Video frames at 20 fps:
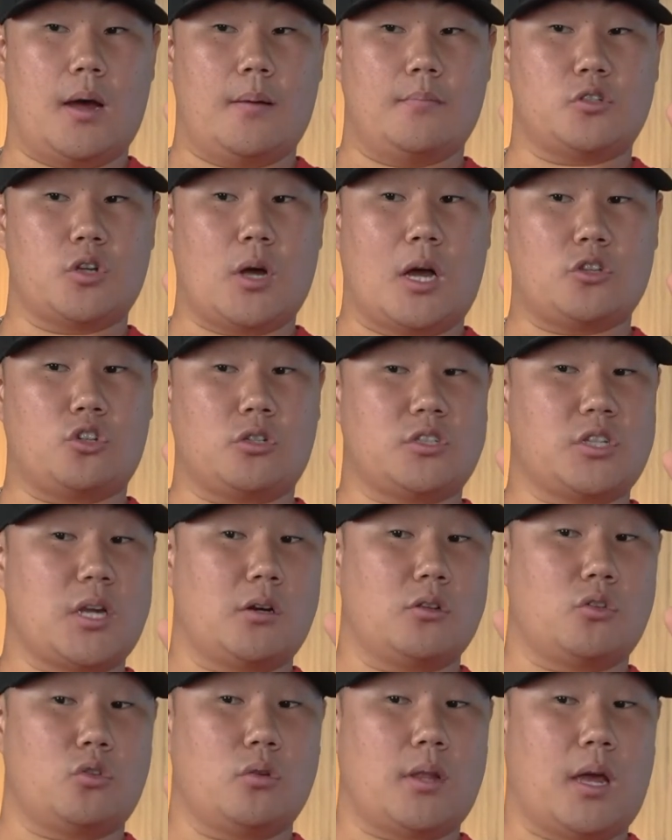So I
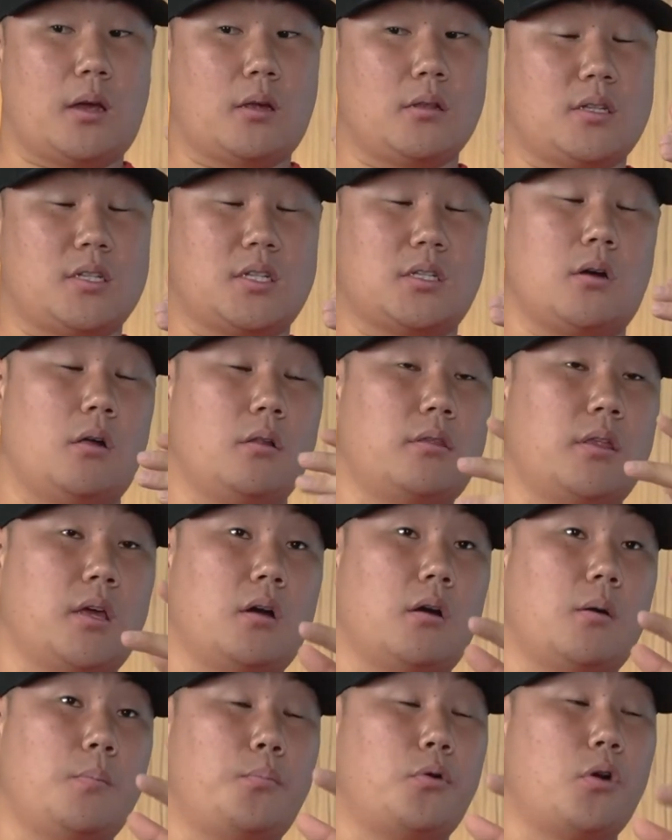started doing like this thing
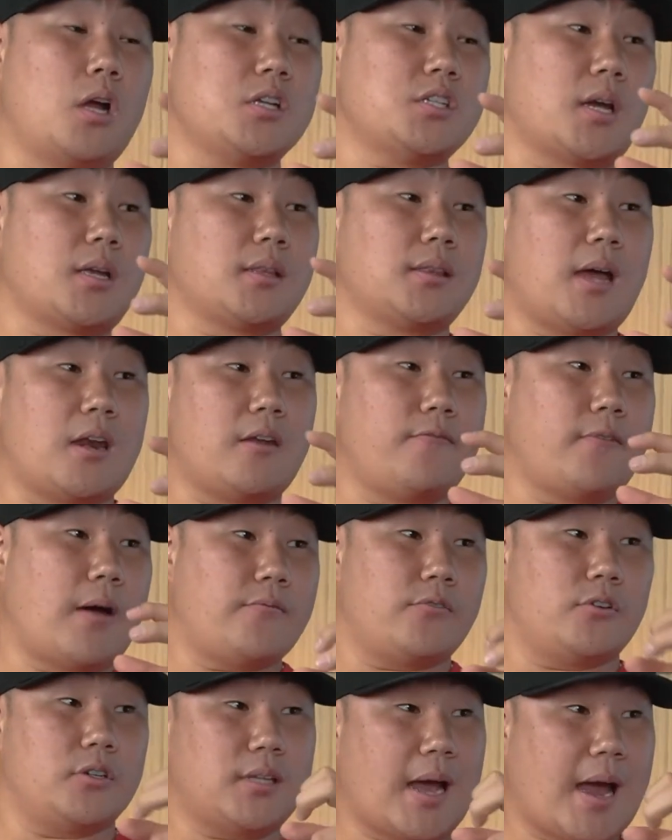called Project
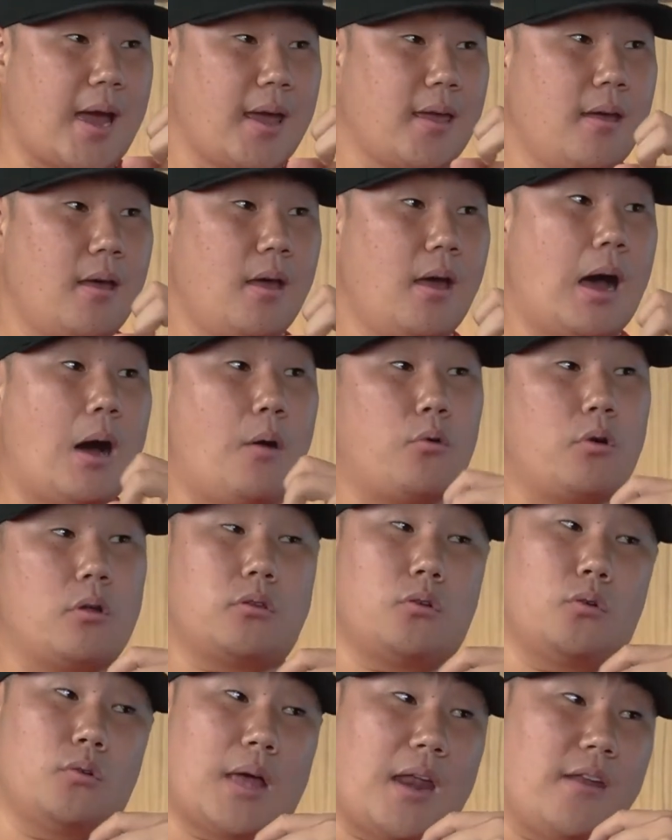95 or Die. Okay. I want to
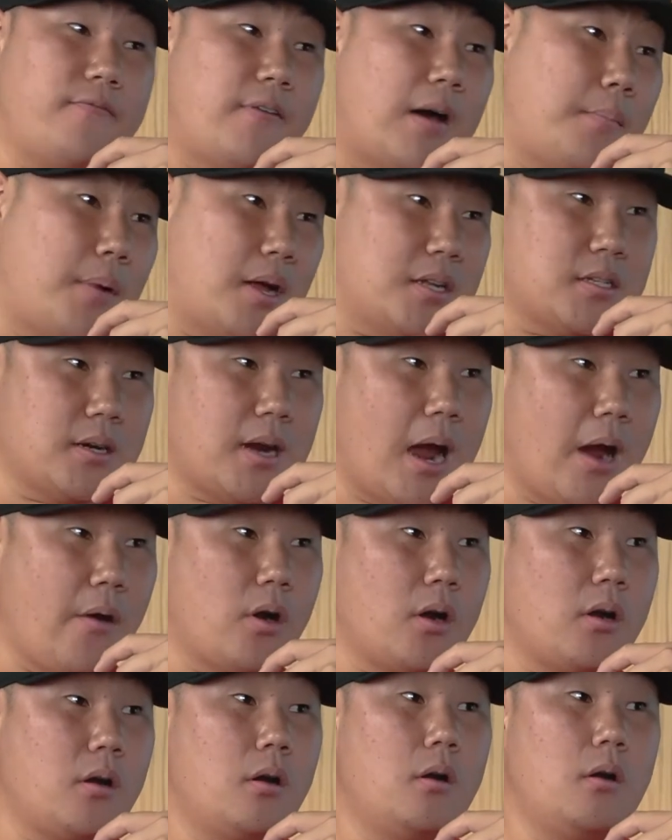throw 95 miles an
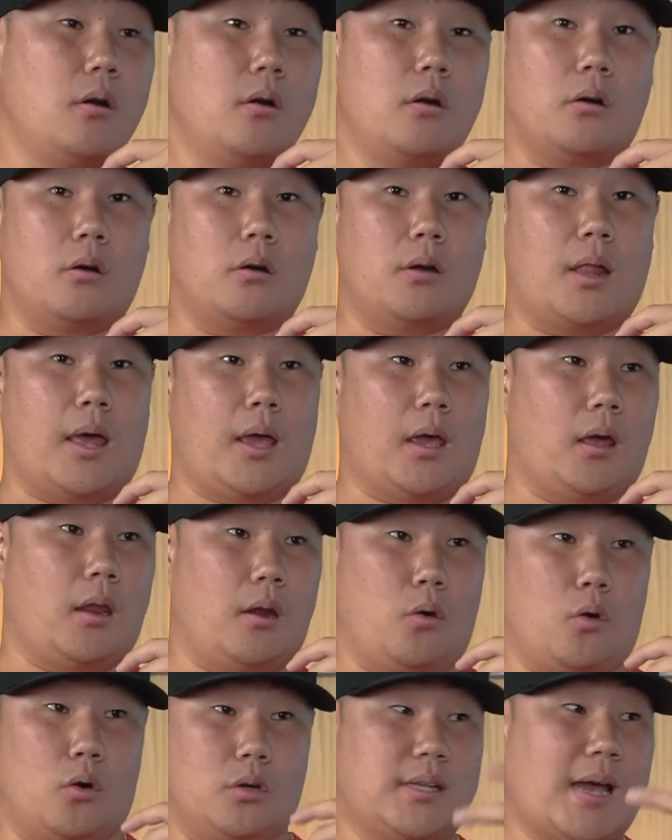hour
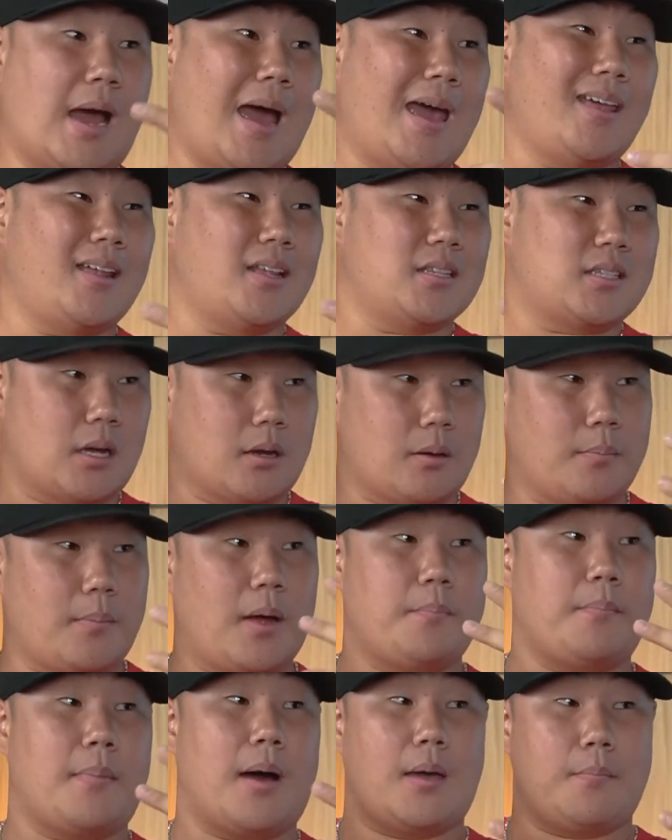or die. That's like
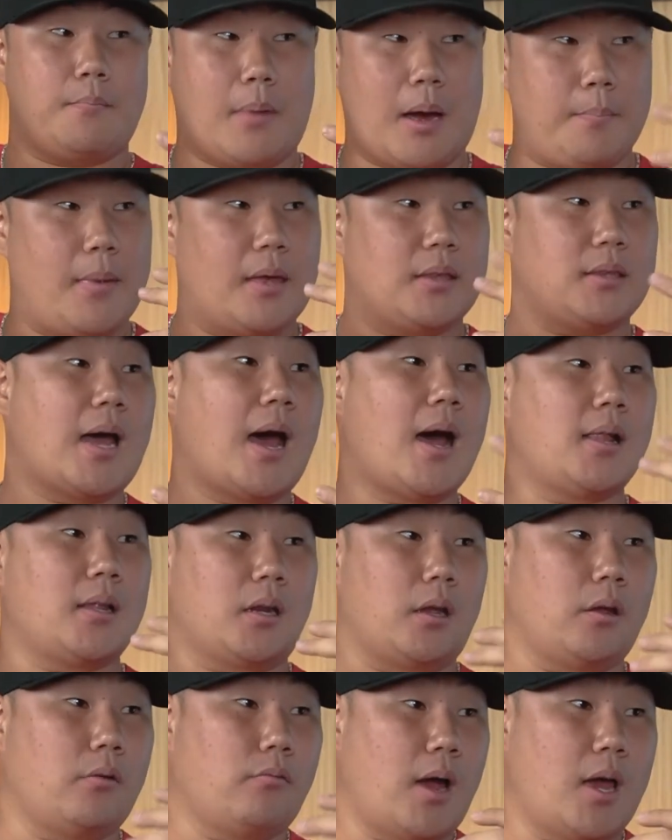my
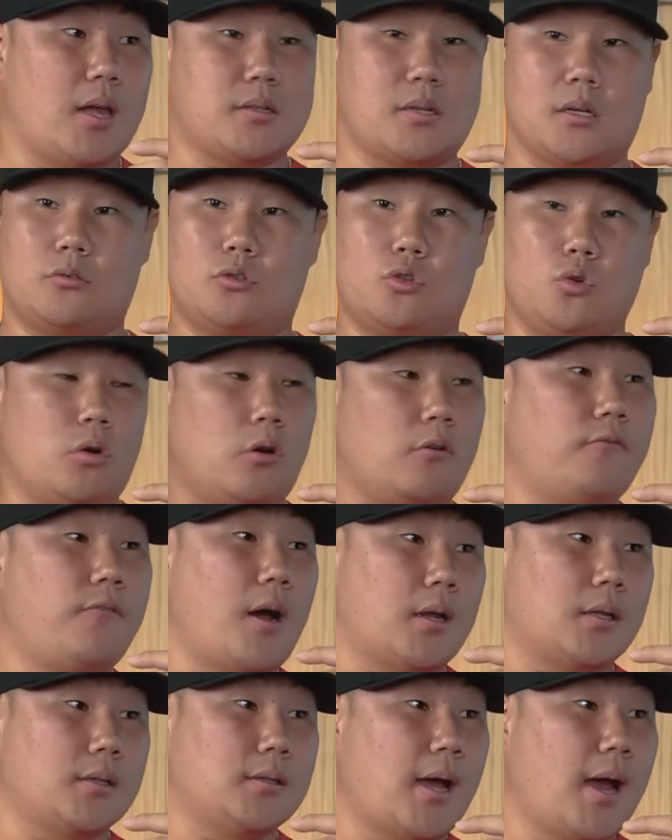mentality, right? It's like do it or
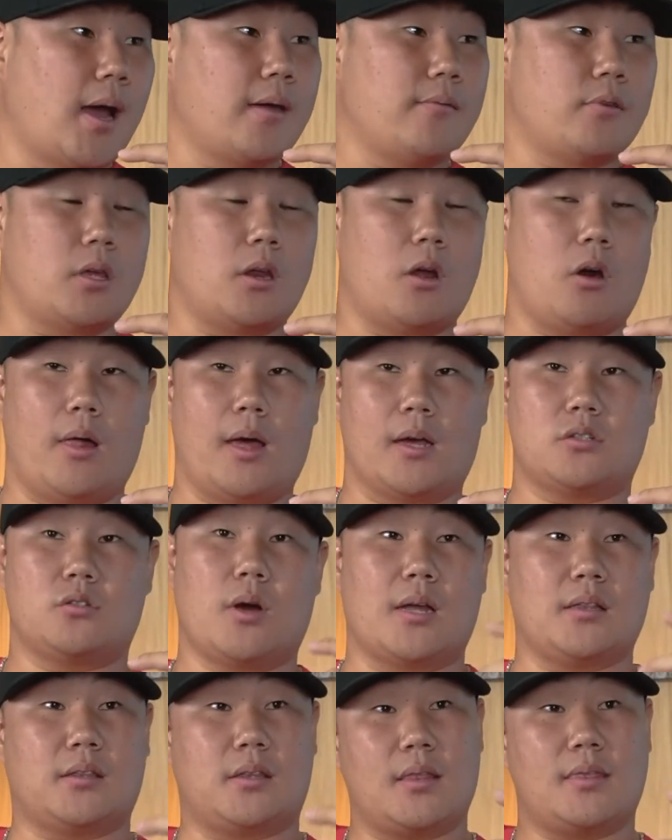fucking die. You know, like
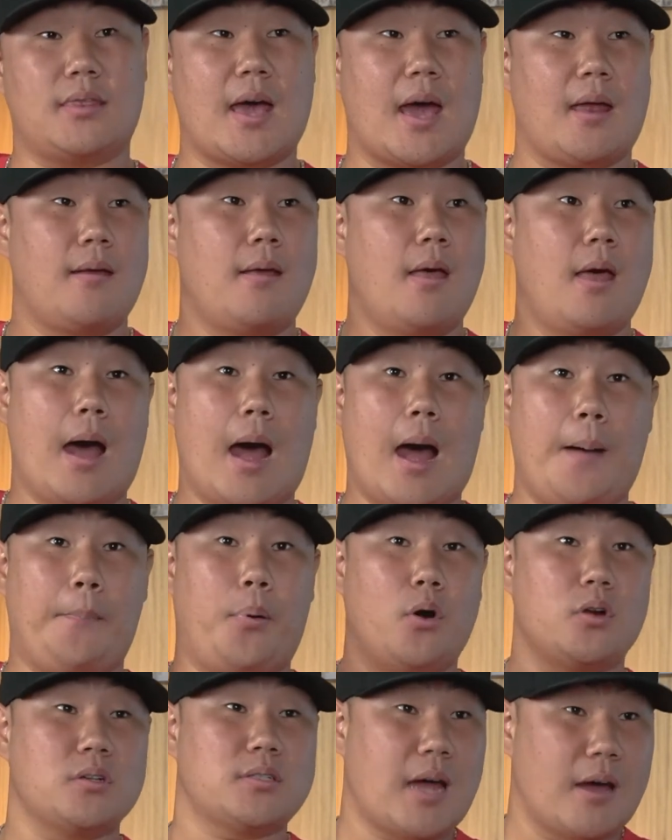so I did that. I
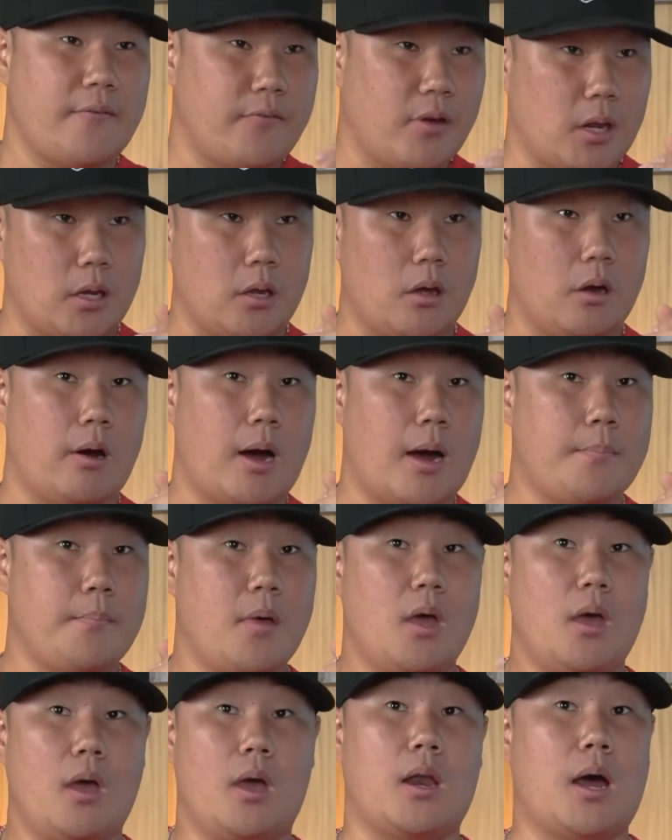post that video
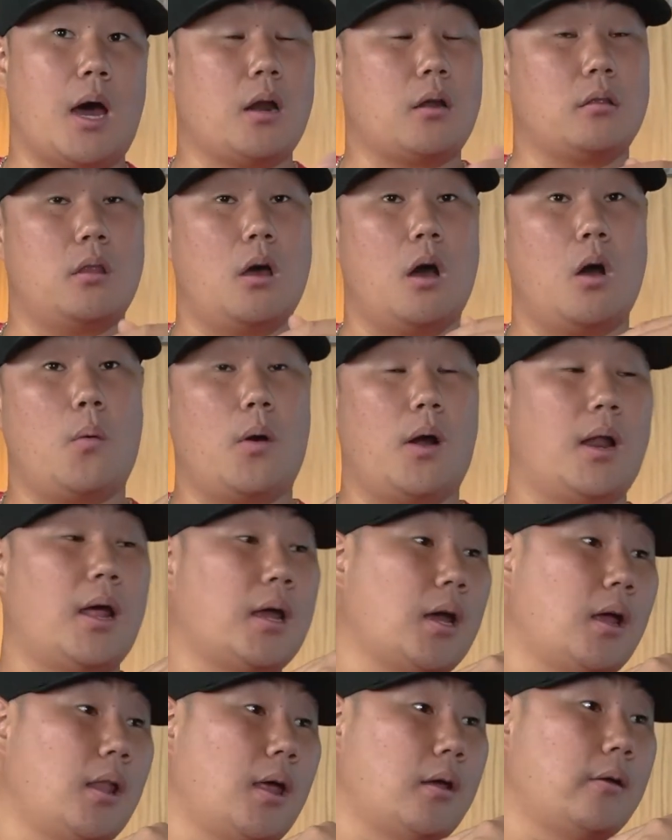up, and out of nowhere I
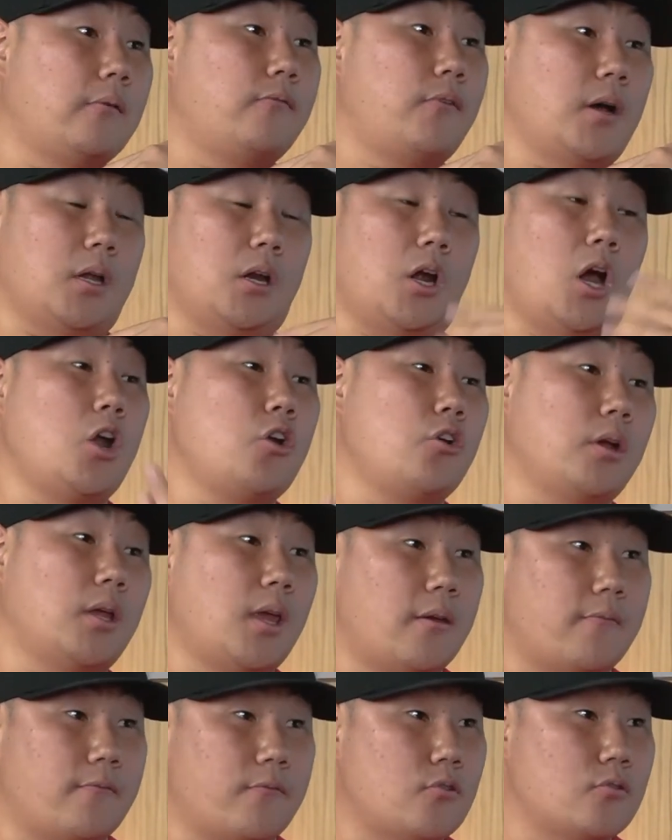got like fucking
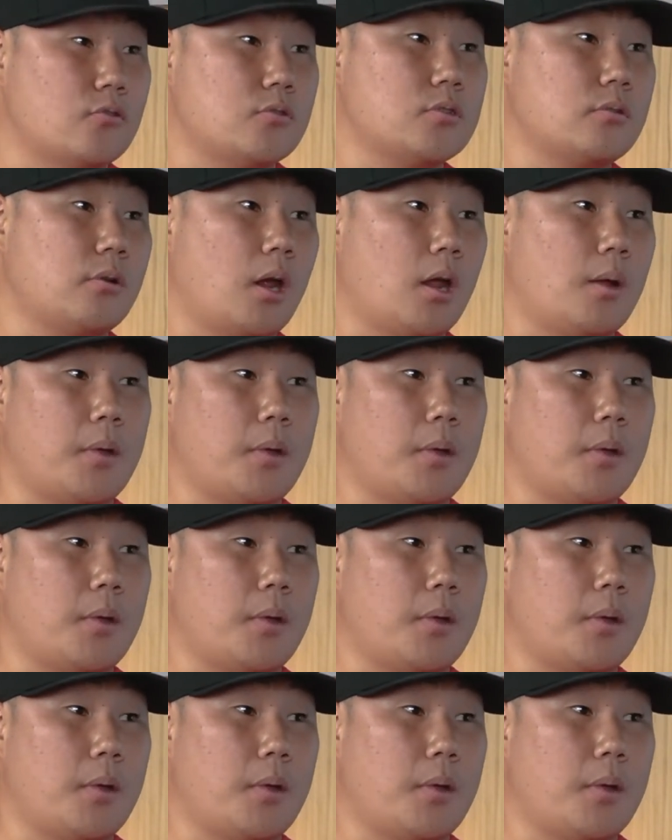100K views, right?